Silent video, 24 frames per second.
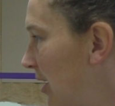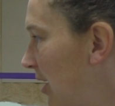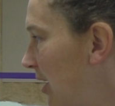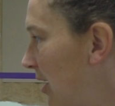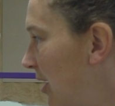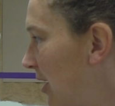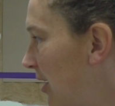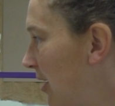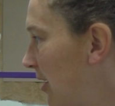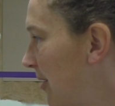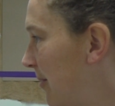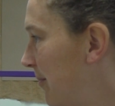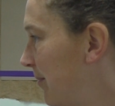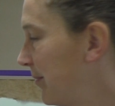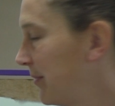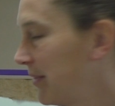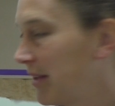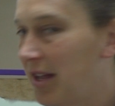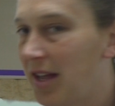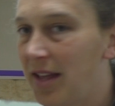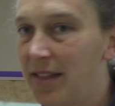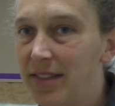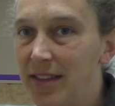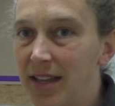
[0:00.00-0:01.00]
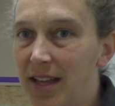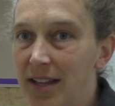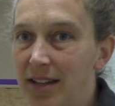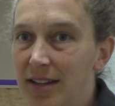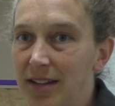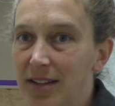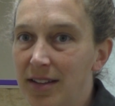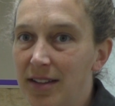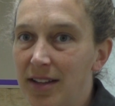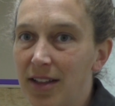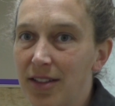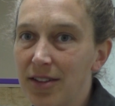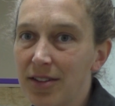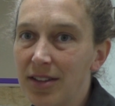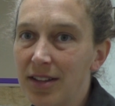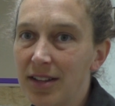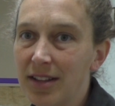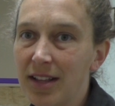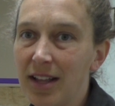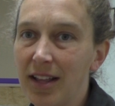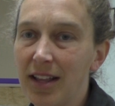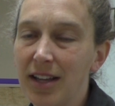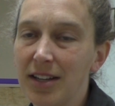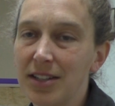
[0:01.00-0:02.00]
And then the other thing
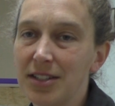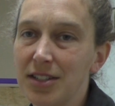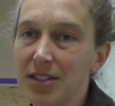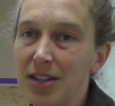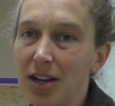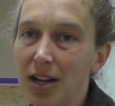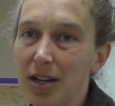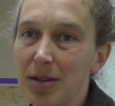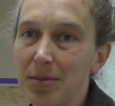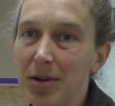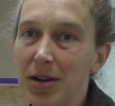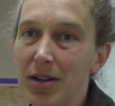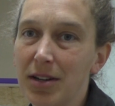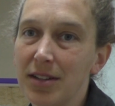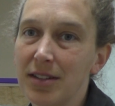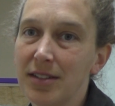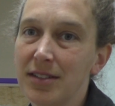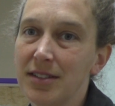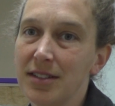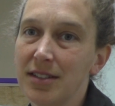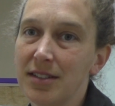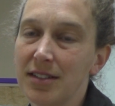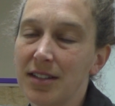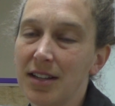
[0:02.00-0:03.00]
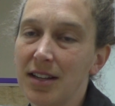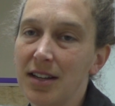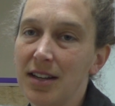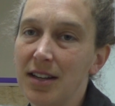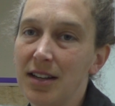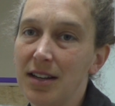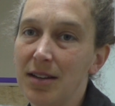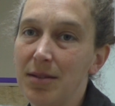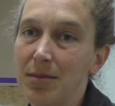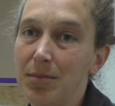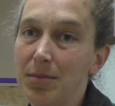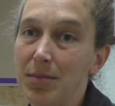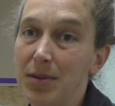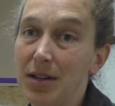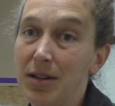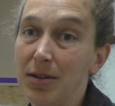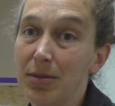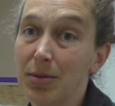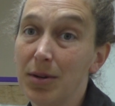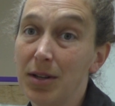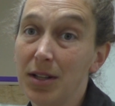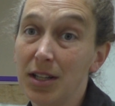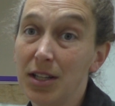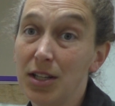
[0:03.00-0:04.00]
that I like to talk about, because this can be
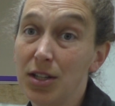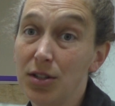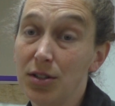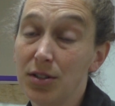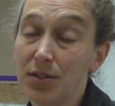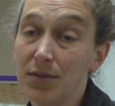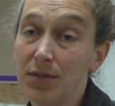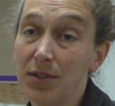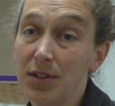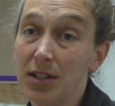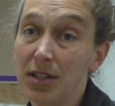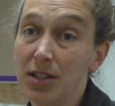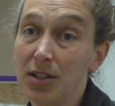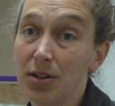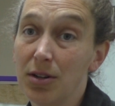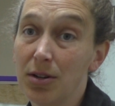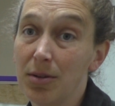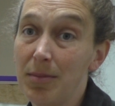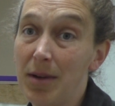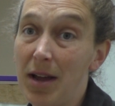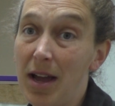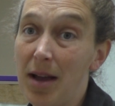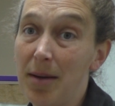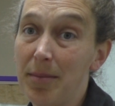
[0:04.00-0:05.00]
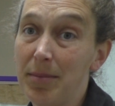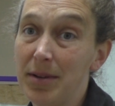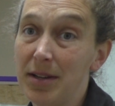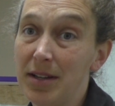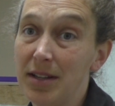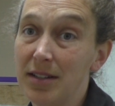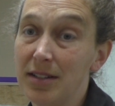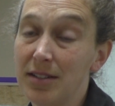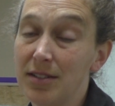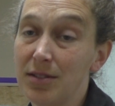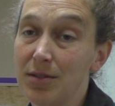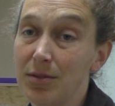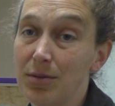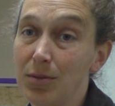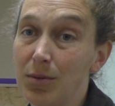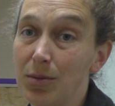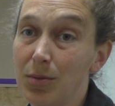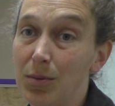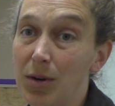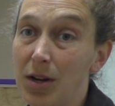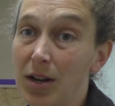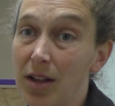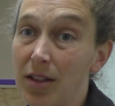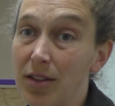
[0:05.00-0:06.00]
really useful in your map, is
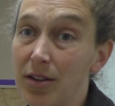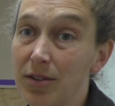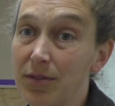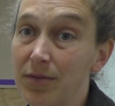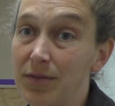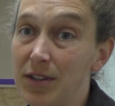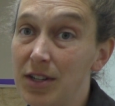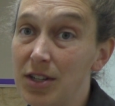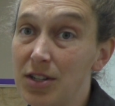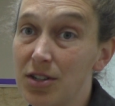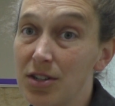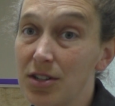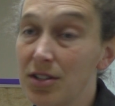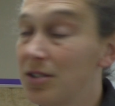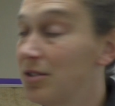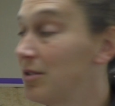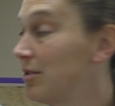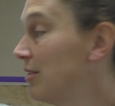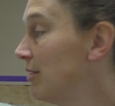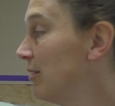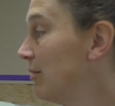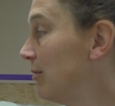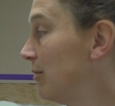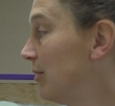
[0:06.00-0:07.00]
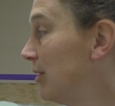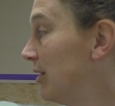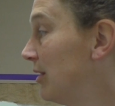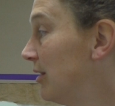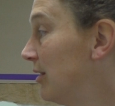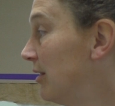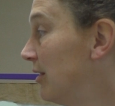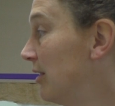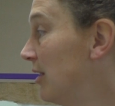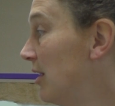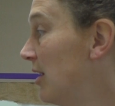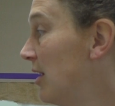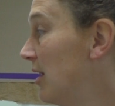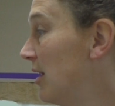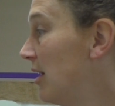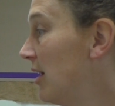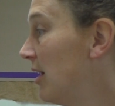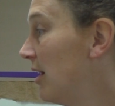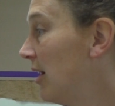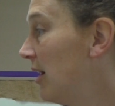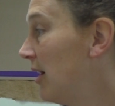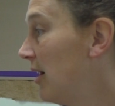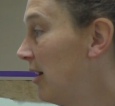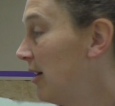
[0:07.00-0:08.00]
what other features will
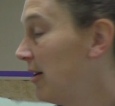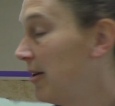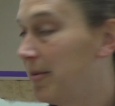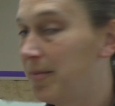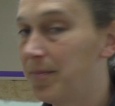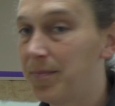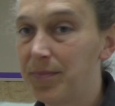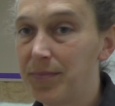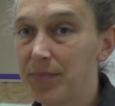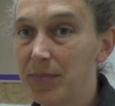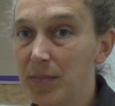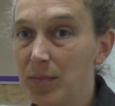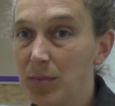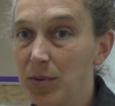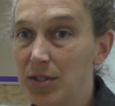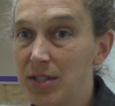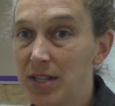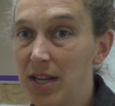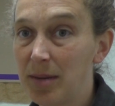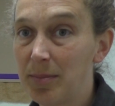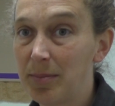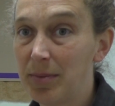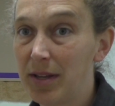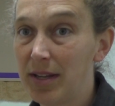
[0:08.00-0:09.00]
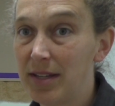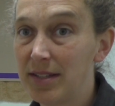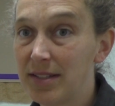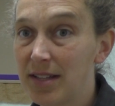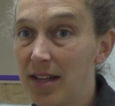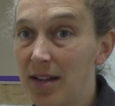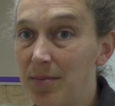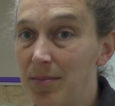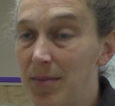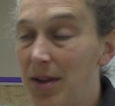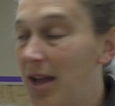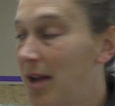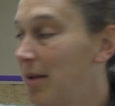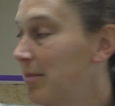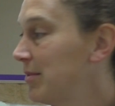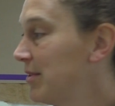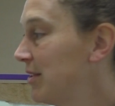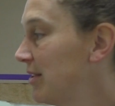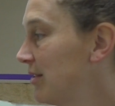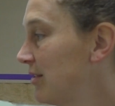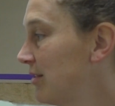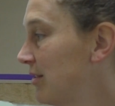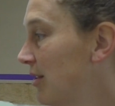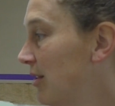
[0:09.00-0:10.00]
take place on
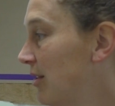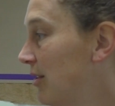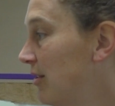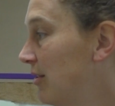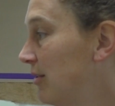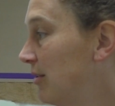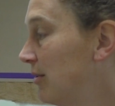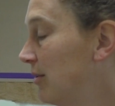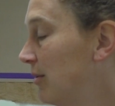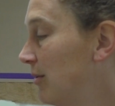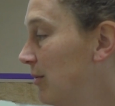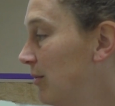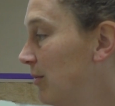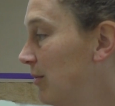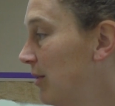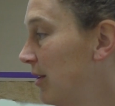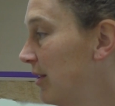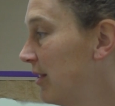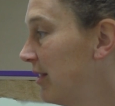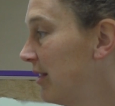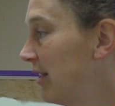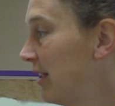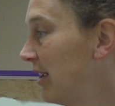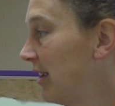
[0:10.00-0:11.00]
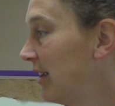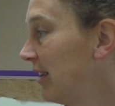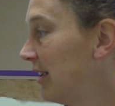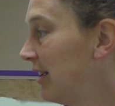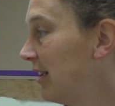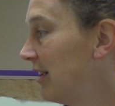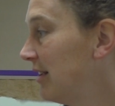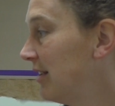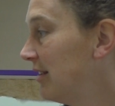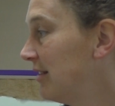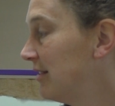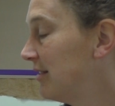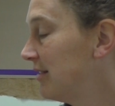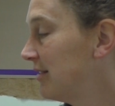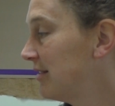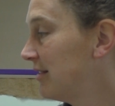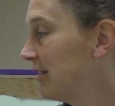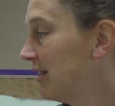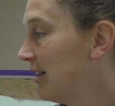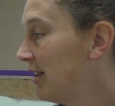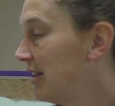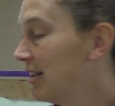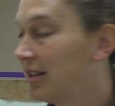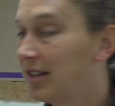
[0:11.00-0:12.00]
maps. So one thing
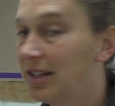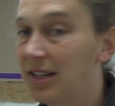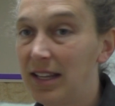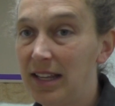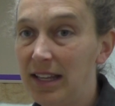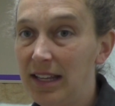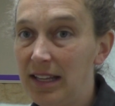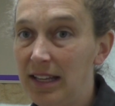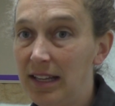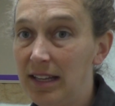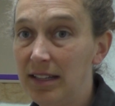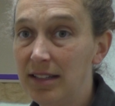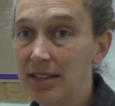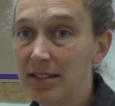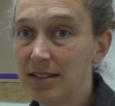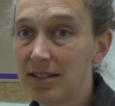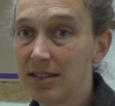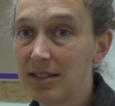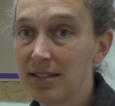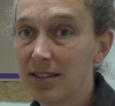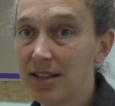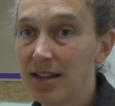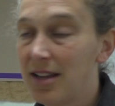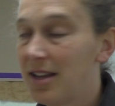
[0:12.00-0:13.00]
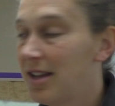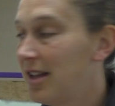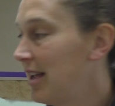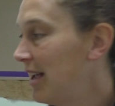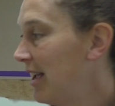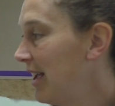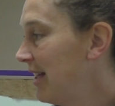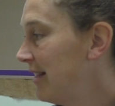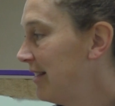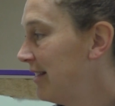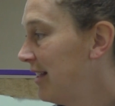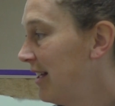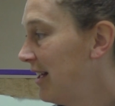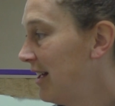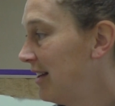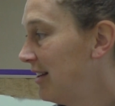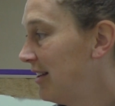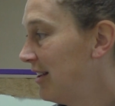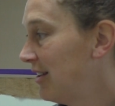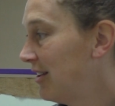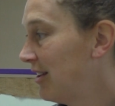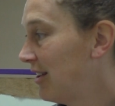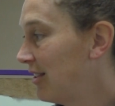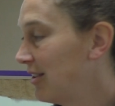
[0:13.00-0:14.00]
is keys, and then
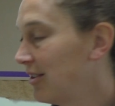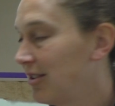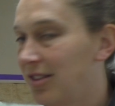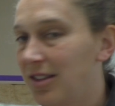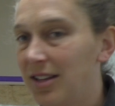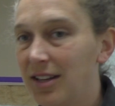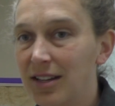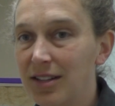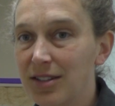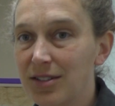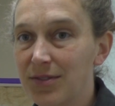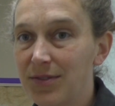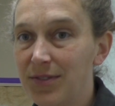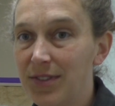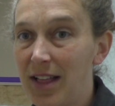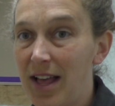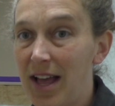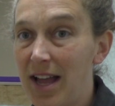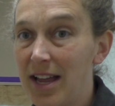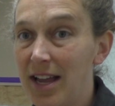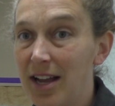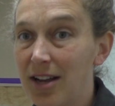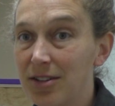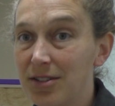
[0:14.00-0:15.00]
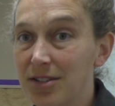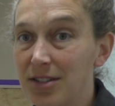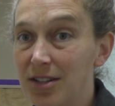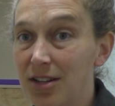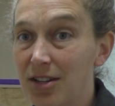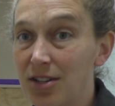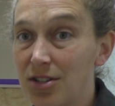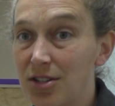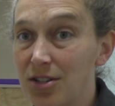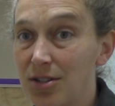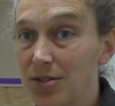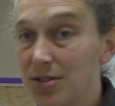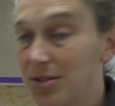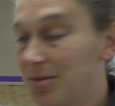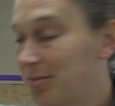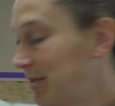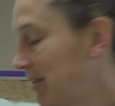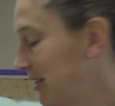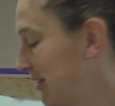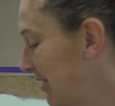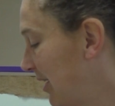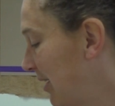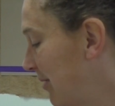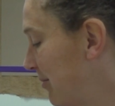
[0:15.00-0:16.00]
another thing is flyouts, and I'll show some
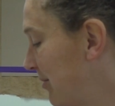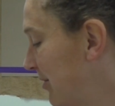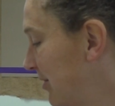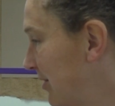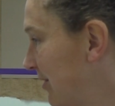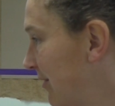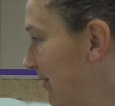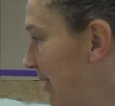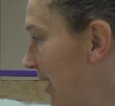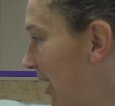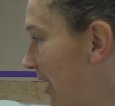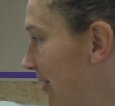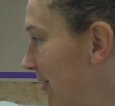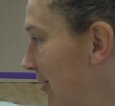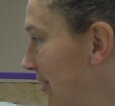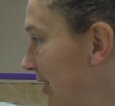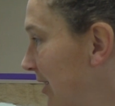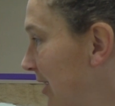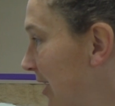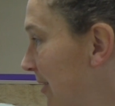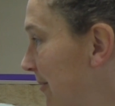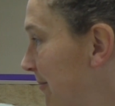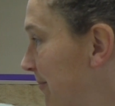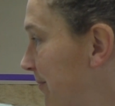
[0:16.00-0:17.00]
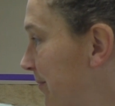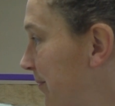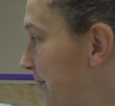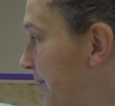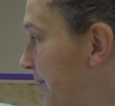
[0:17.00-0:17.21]
examples of that right now.